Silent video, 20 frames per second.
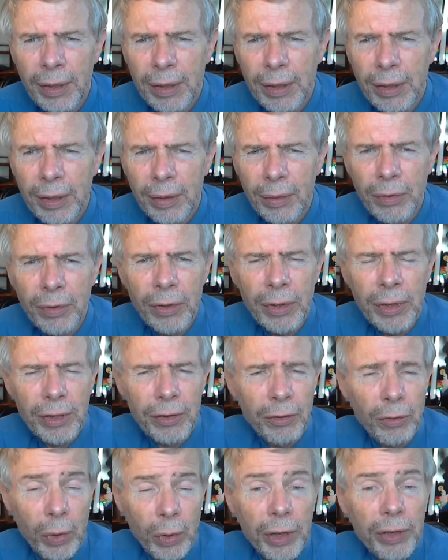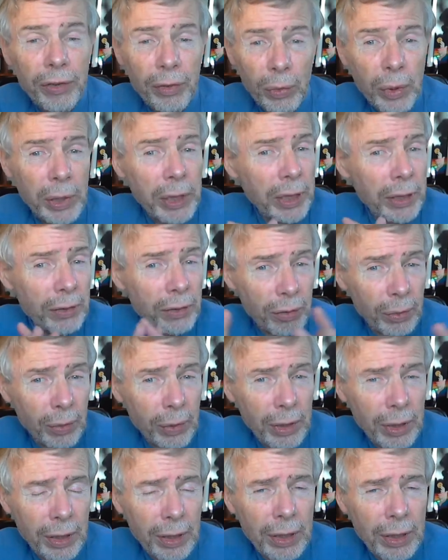We're doing this twice a week, so we
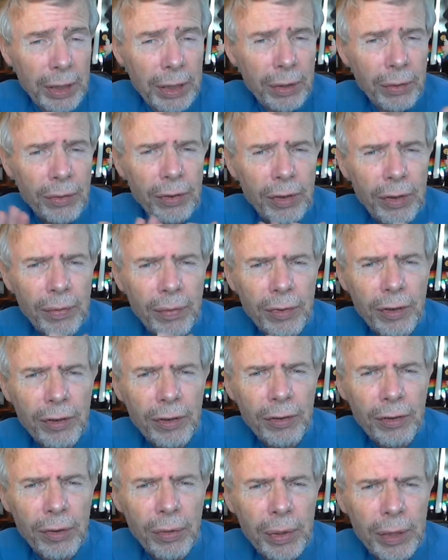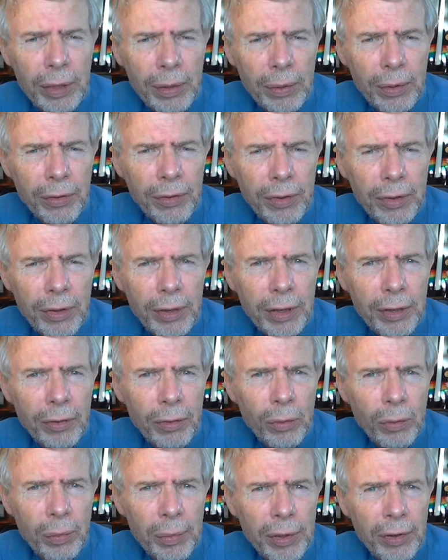can allow 72 hours. The next
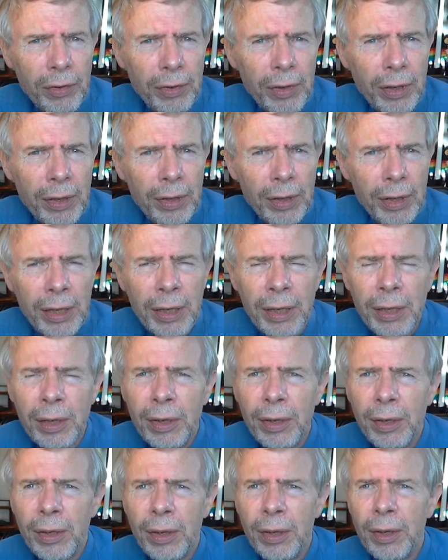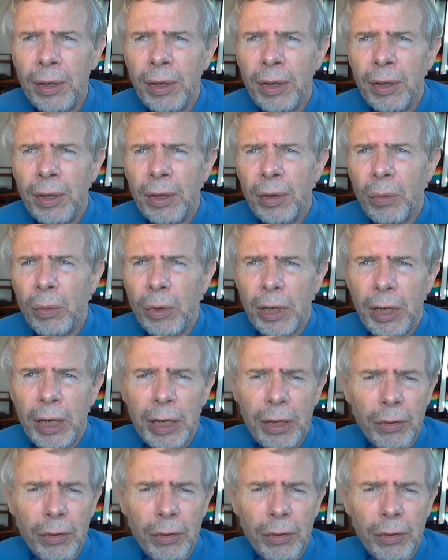one will be Sunday. We allow